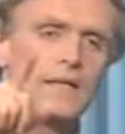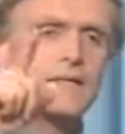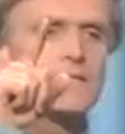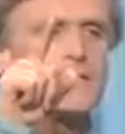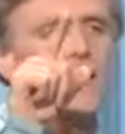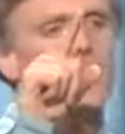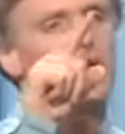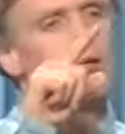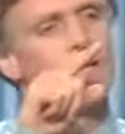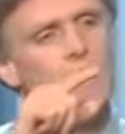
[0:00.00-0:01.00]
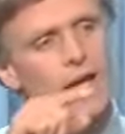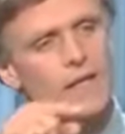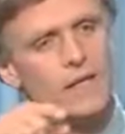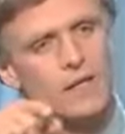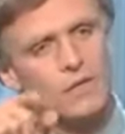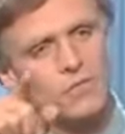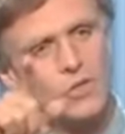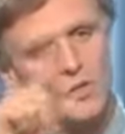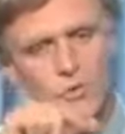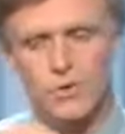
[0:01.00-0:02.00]
Now, the inside
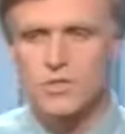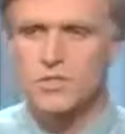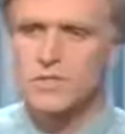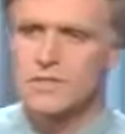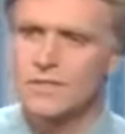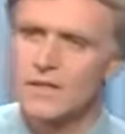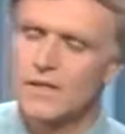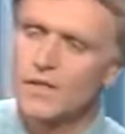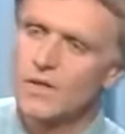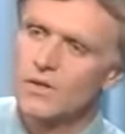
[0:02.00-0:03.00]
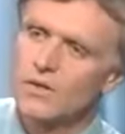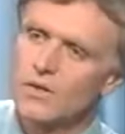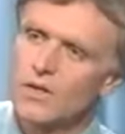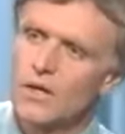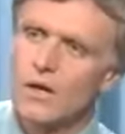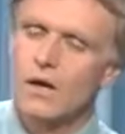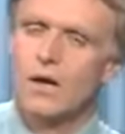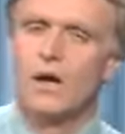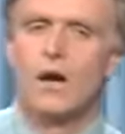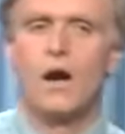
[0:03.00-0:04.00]
lining of the uterus
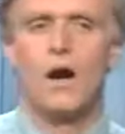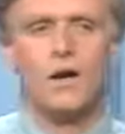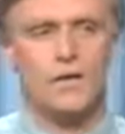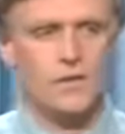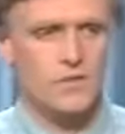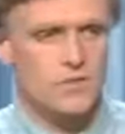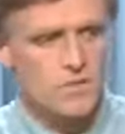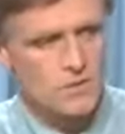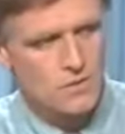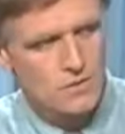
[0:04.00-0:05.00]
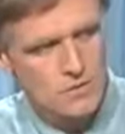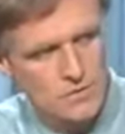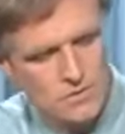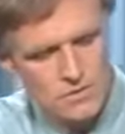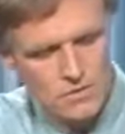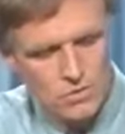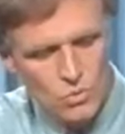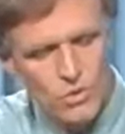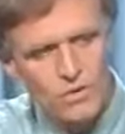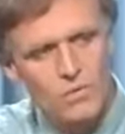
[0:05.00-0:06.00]
hardens
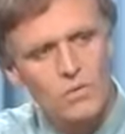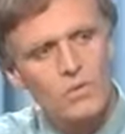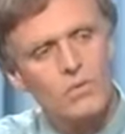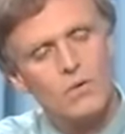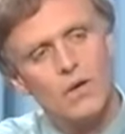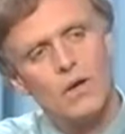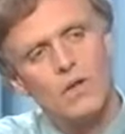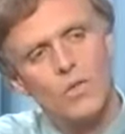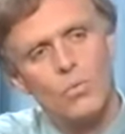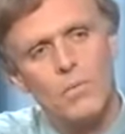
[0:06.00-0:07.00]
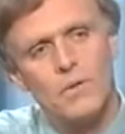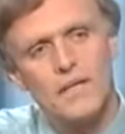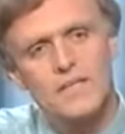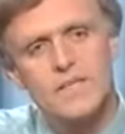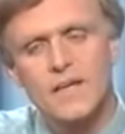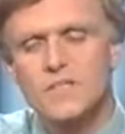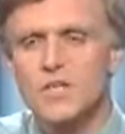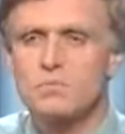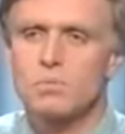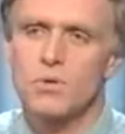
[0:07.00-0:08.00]
when the
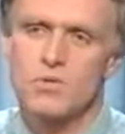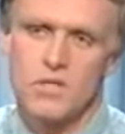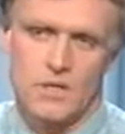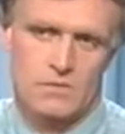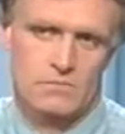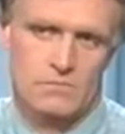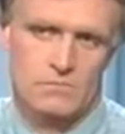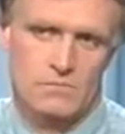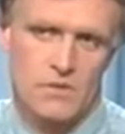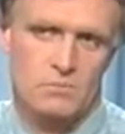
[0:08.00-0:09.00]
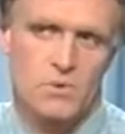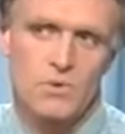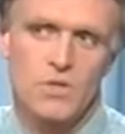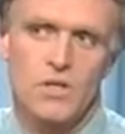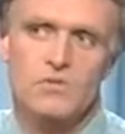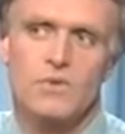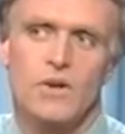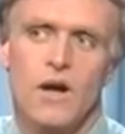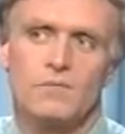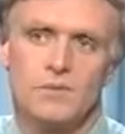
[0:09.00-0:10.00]
woman eats excess protein. Now,
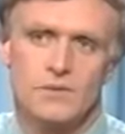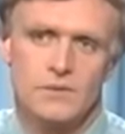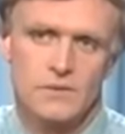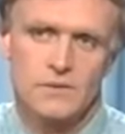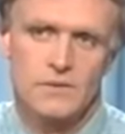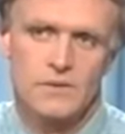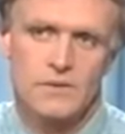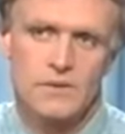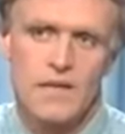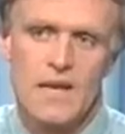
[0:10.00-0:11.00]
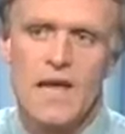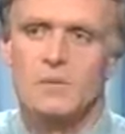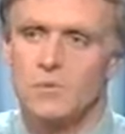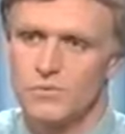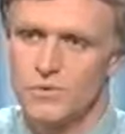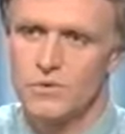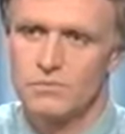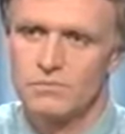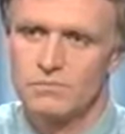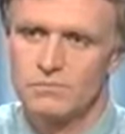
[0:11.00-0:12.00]
protein is very often in
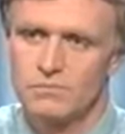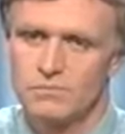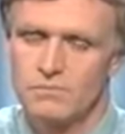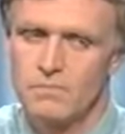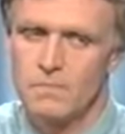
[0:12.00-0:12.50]
animal food.